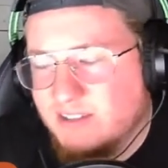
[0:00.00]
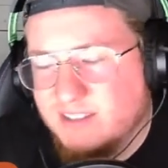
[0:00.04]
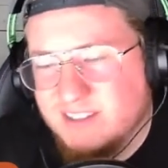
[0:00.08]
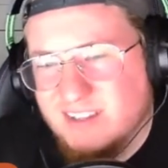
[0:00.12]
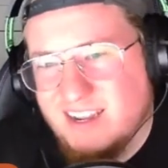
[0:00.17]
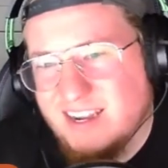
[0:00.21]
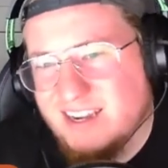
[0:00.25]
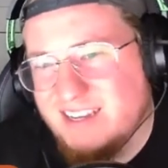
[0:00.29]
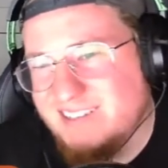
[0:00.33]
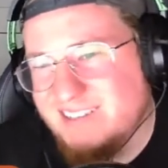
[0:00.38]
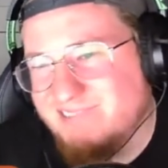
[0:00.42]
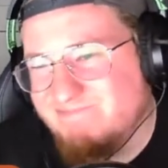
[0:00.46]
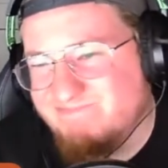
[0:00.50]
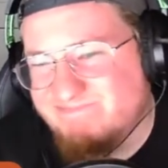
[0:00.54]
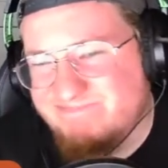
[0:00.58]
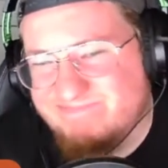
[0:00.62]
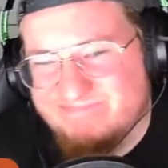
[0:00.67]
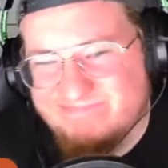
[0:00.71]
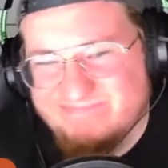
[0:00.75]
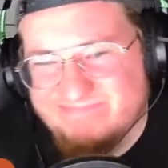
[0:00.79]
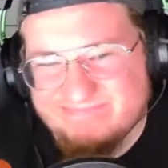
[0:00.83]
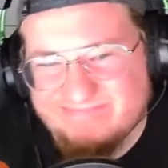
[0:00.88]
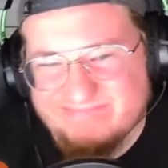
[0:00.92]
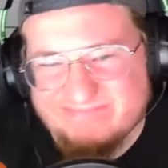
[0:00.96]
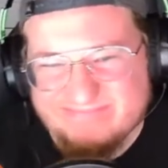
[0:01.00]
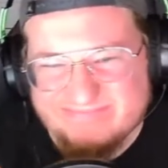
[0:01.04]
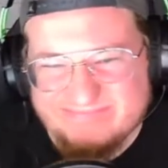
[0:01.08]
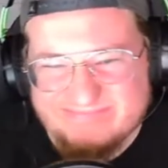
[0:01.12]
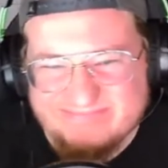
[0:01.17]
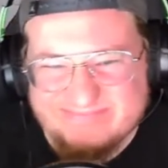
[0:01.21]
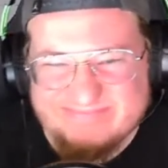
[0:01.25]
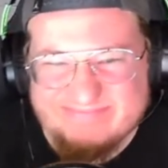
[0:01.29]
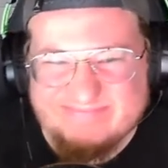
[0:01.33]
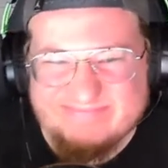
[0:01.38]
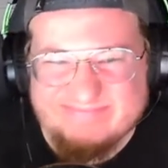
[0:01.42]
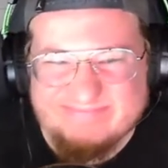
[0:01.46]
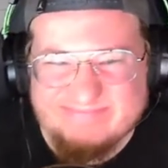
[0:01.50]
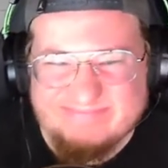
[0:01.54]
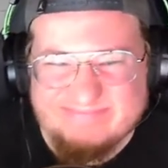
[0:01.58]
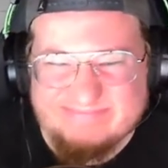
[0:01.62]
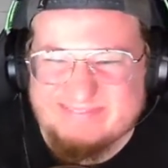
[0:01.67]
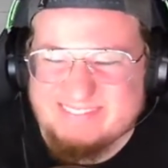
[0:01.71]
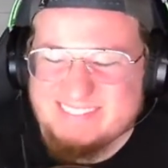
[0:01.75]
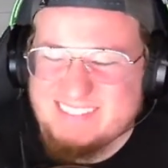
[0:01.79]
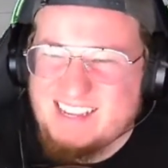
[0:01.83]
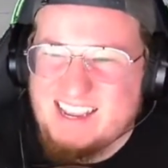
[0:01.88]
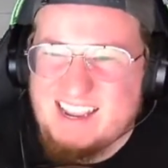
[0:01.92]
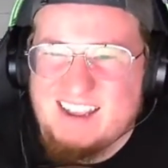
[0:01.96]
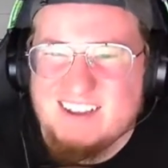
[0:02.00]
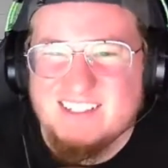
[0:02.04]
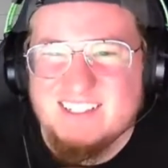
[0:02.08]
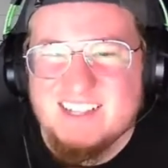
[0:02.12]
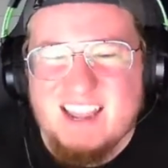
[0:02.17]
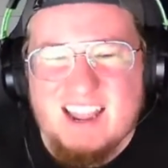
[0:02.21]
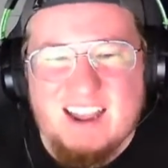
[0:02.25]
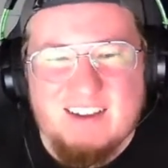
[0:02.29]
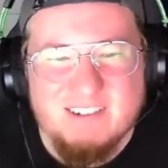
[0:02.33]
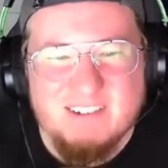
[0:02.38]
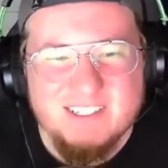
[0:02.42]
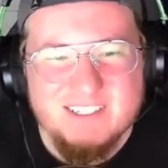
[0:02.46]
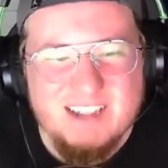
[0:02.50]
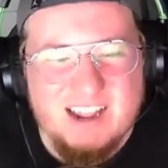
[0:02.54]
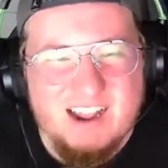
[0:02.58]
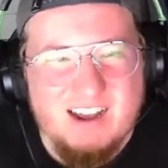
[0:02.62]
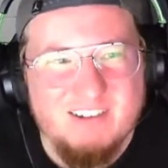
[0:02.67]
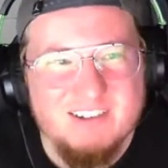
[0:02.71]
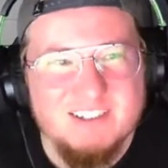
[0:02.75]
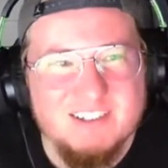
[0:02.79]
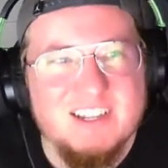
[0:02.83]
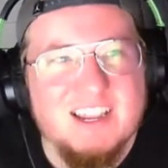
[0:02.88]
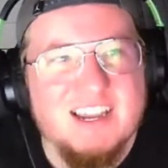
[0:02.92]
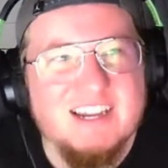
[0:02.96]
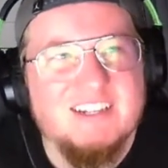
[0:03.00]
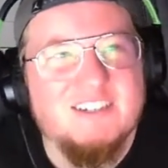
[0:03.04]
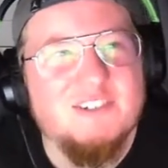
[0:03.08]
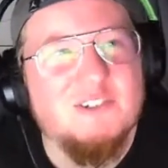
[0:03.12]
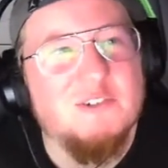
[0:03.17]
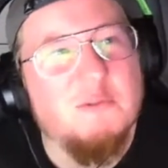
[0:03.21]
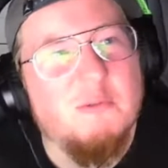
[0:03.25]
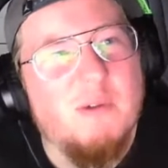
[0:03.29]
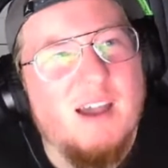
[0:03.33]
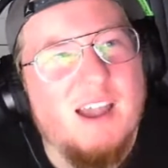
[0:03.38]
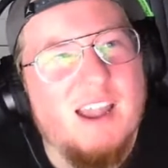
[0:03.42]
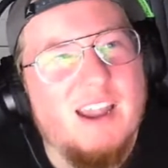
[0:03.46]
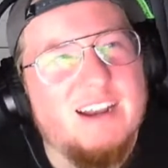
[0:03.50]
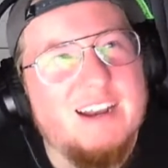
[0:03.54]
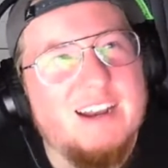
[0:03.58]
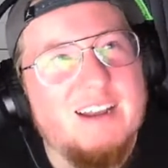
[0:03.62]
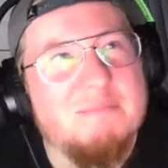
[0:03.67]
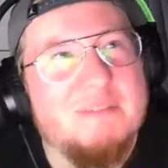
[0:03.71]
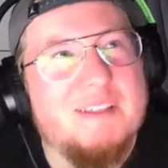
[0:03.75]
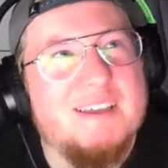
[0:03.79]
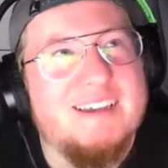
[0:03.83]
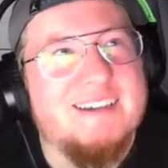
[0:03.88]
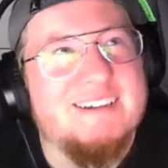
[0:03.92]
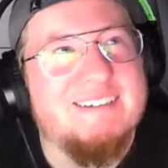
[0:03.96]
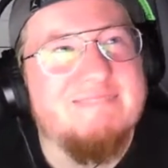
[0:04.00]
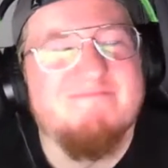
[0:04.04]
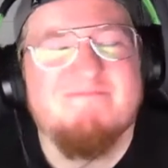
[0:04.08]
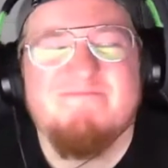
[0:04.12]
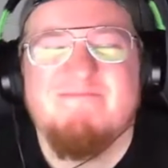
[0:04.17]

like, I thought about it for like 5 seconds, and it's like, I was like, do I? And I'm like,